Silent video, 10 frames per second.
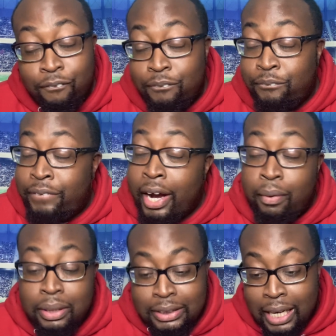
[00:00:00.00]

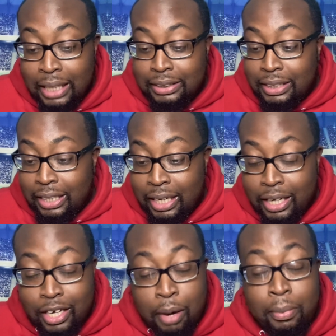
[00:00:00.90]
very talented
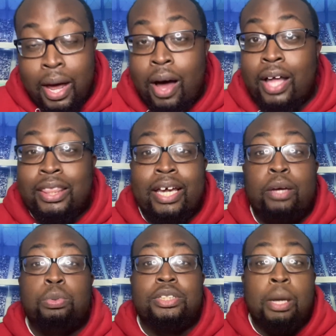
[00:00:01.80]
kid coming out. I think he
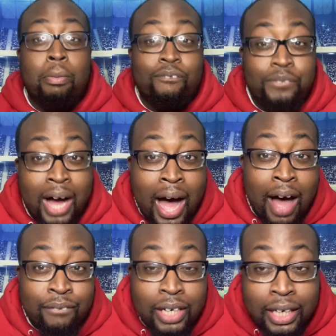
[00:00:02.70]
was number
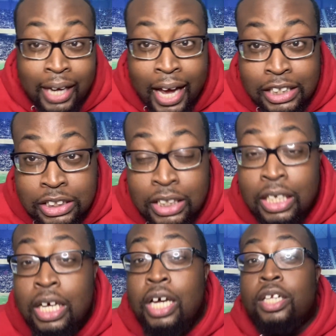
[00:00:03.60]
5 in the nation,
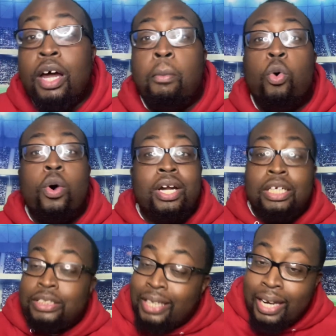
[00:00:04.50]
number 1 in
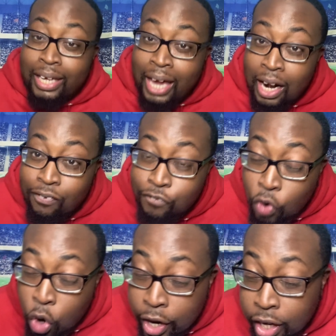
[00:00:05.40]
the state of
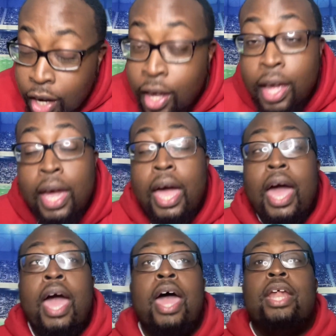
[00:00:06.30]
California,
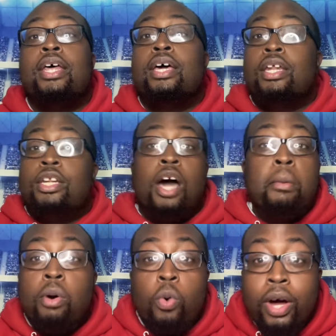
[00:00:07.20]
and
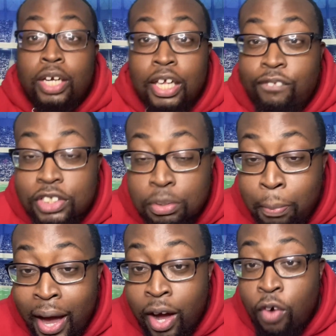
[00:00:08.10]
number 1 defensive
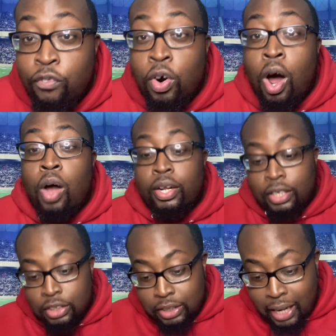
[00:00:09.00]
back overall in
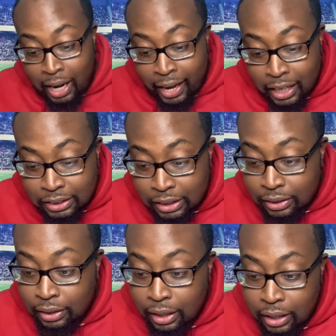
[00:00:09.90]
his class.
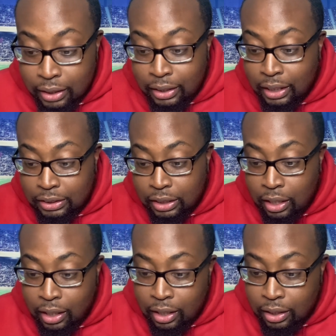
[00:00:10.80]
And this
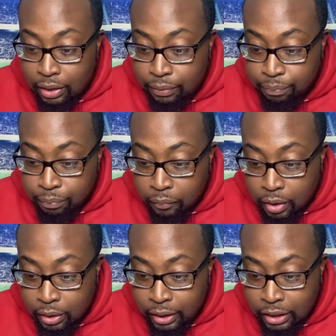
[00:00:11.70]

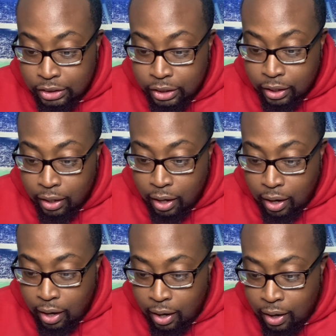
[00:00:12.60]
year,
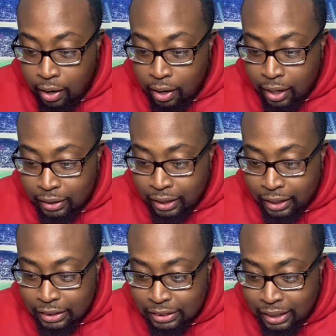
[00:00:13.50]
I think
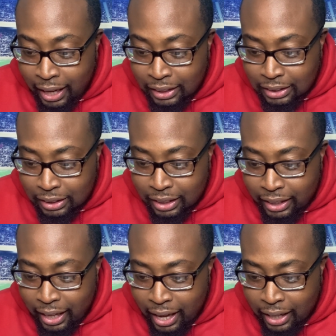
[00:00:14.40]
his stats, I think
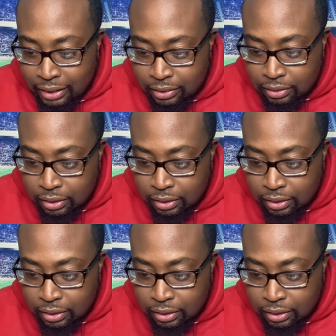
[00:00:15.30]
he had